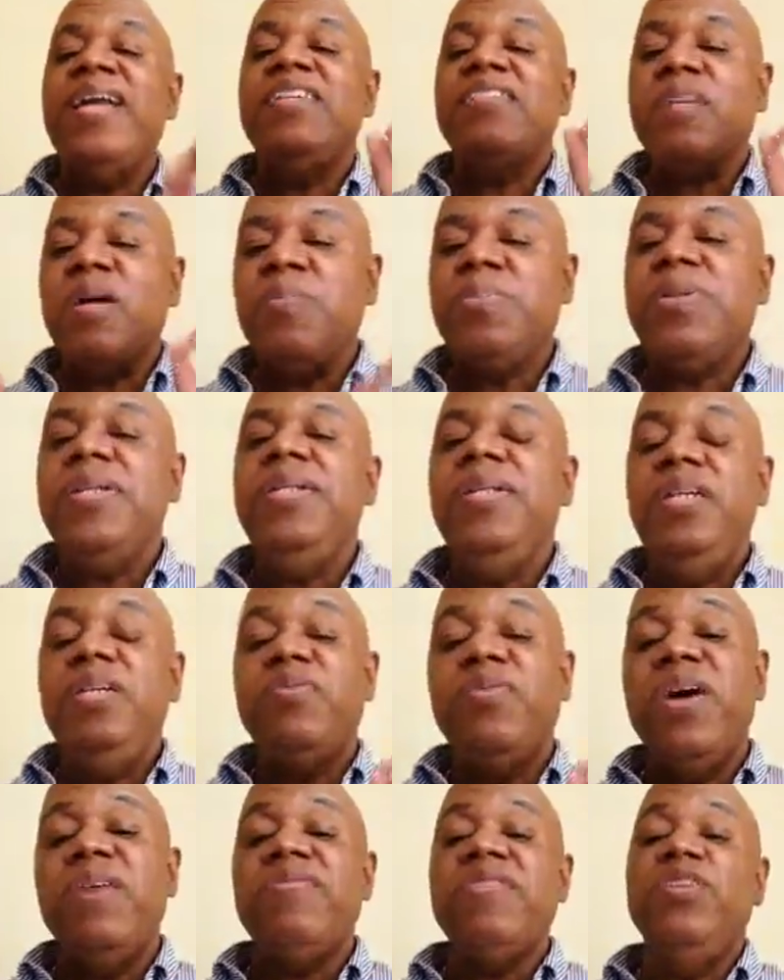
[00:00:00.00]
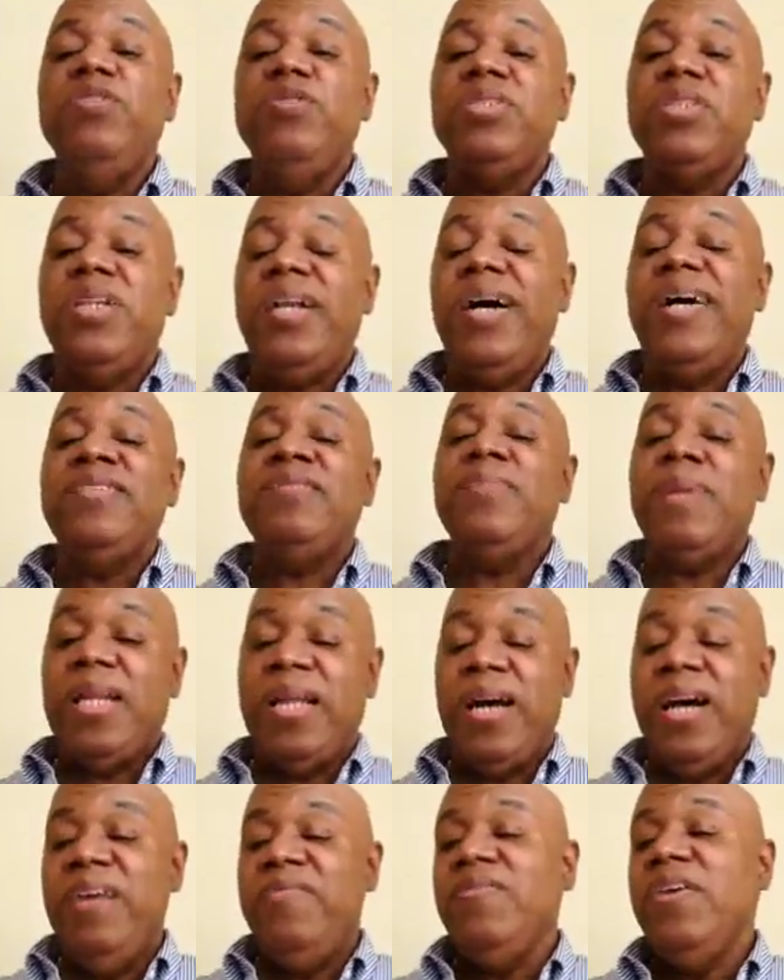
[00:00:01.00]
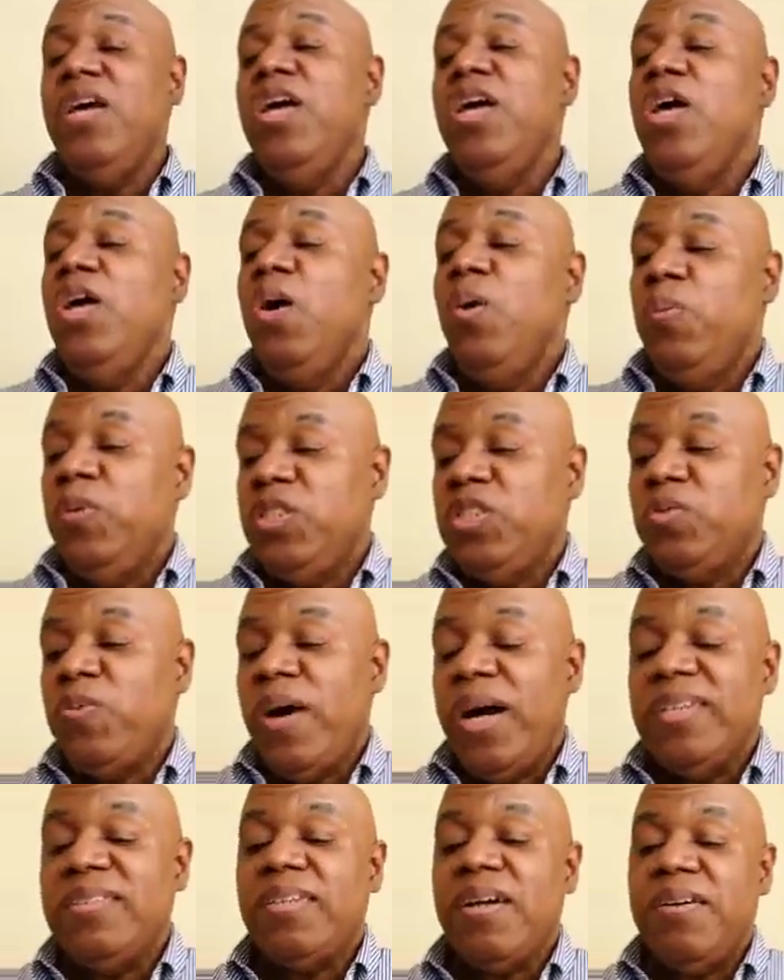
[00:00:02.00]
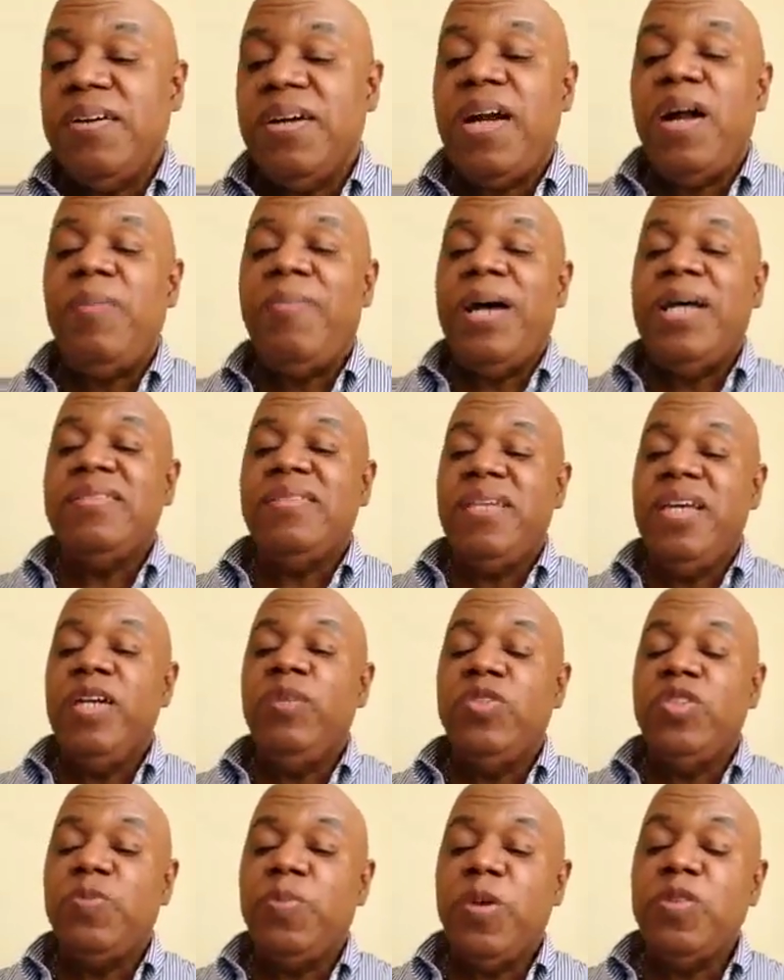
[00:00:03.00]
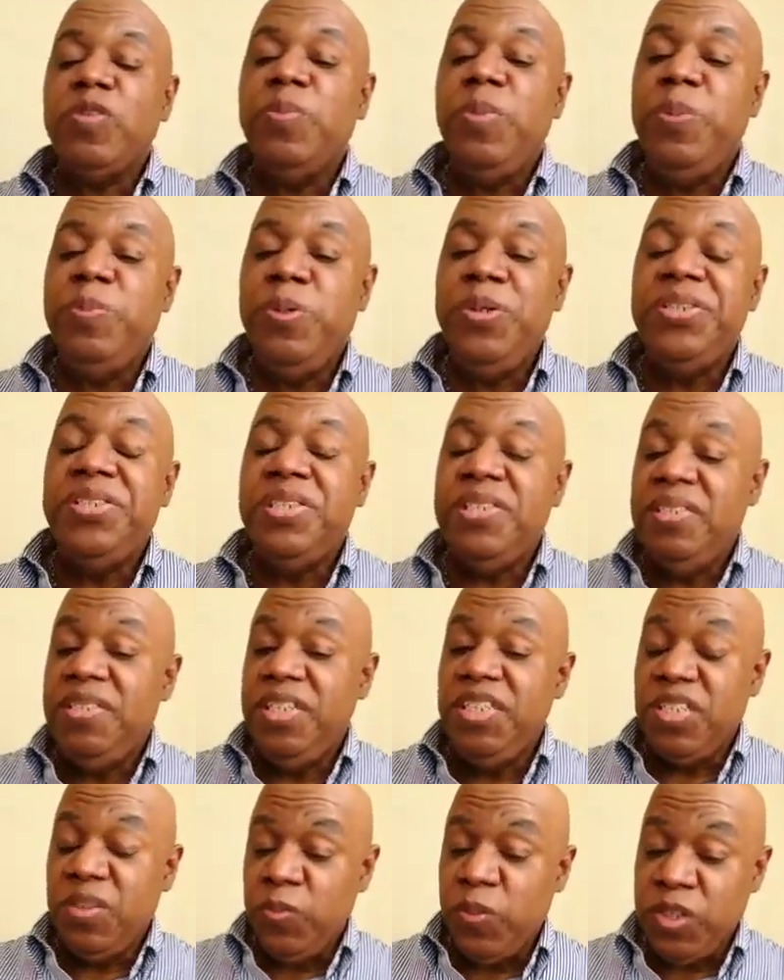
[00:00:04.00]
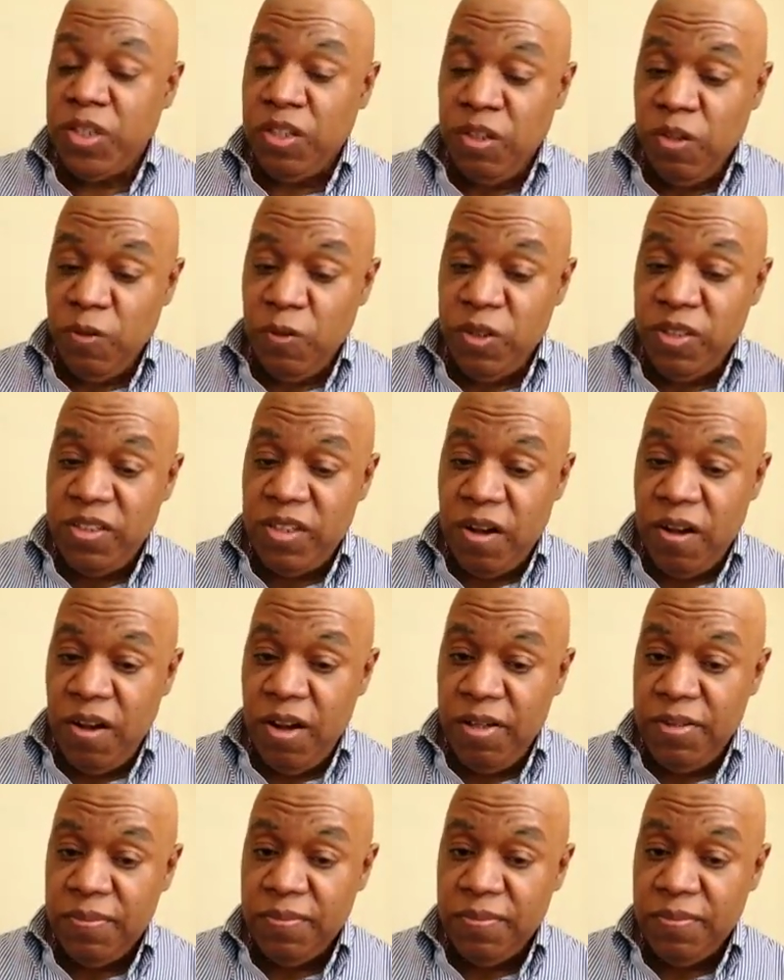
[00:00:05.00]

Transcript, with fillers: It's completely revolutionized my life, which is why I started out by saying we're supposed to be preaching and teaching what the Lord taught.